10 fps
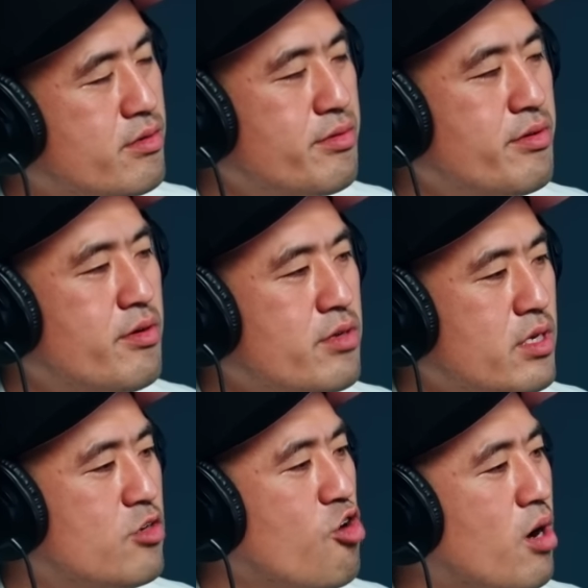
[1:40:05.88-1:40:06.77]
you you
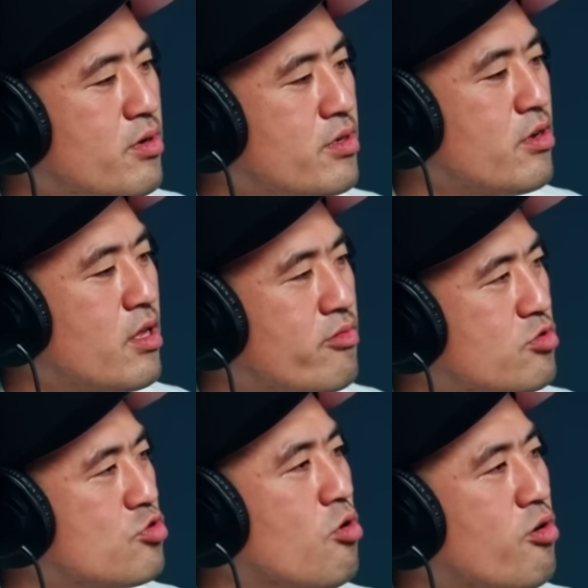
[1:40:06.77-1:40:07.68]
don't need drama in your
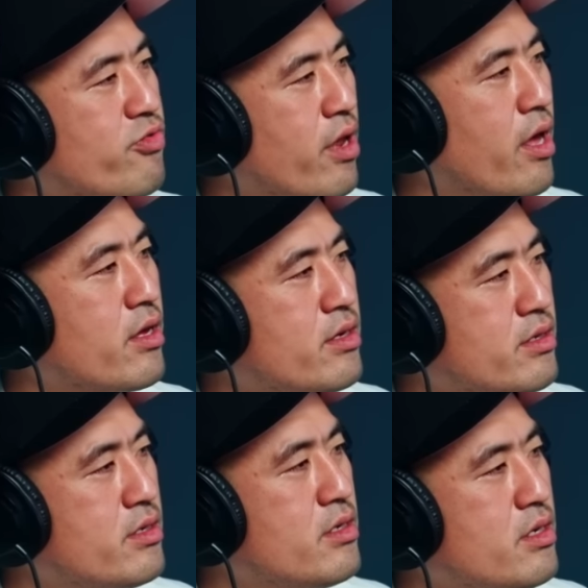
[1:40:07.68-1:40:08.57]
life. You're too old for that.
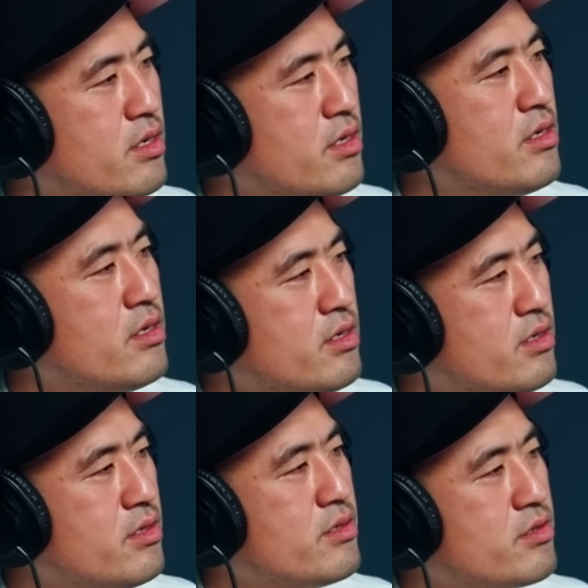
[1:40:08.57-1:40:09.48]

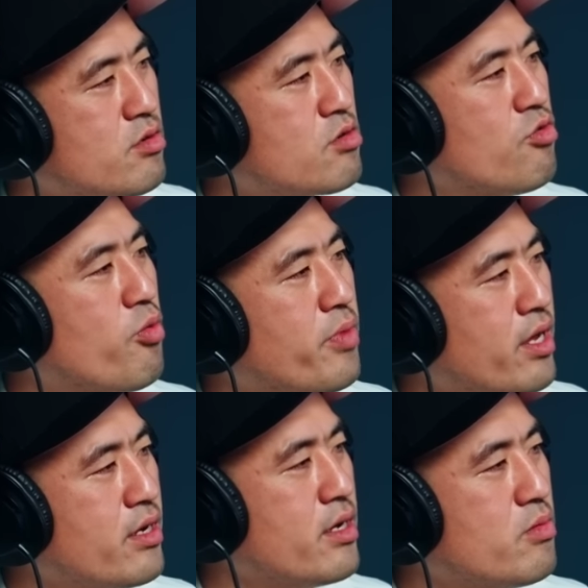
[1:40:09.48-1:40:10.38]
You're a grown
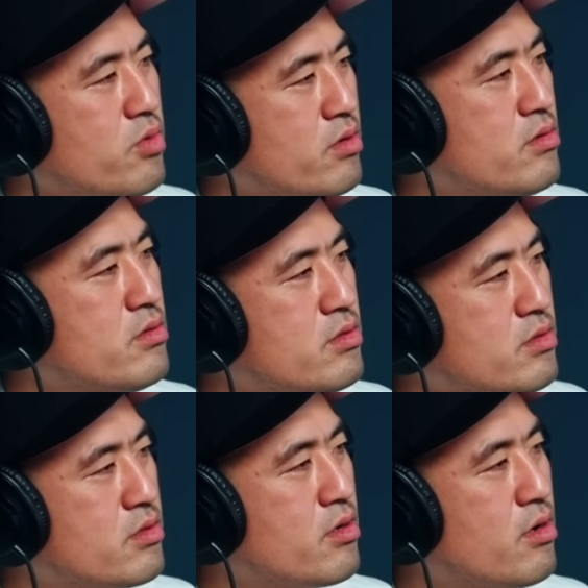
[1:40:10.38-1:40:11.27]
man now, bro.
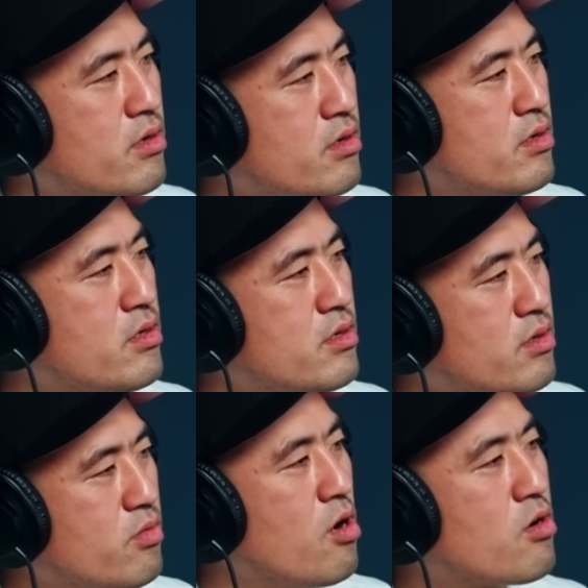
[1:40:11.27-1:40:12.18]
You know?
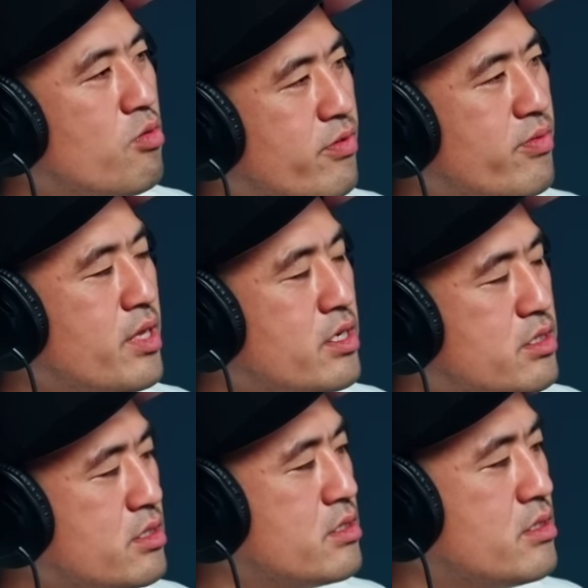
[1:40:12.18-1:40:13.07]
Walk away from
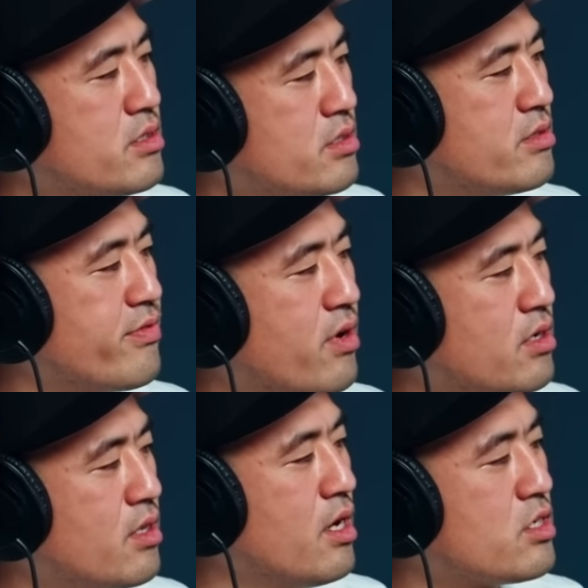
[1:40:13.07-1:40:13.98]
that shit.
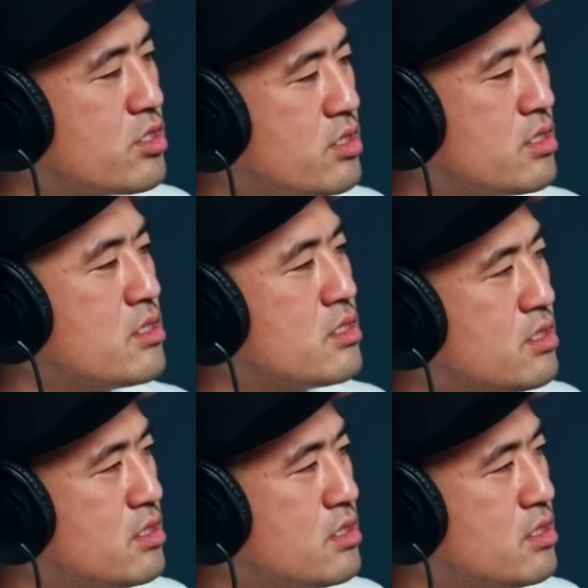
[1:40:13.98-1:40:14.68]
Fuck that shit.